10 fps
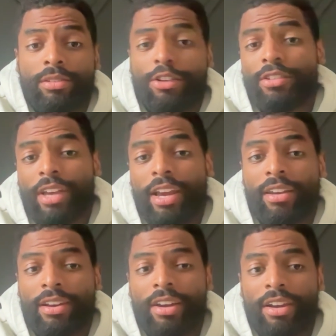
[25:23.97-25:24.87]
So it's like
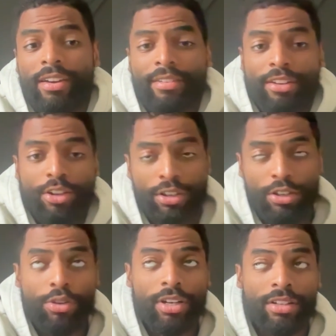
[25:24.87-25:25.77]

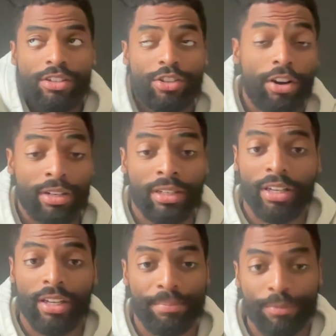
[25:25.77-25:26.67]
we could
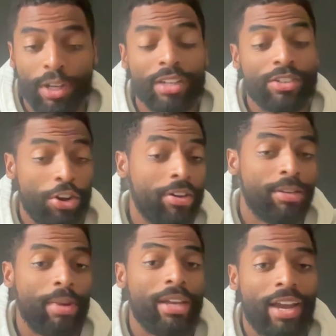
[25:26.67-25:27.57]

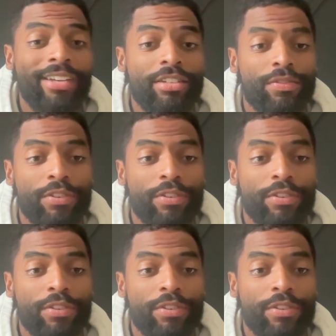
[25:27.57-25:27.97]
certainly make cases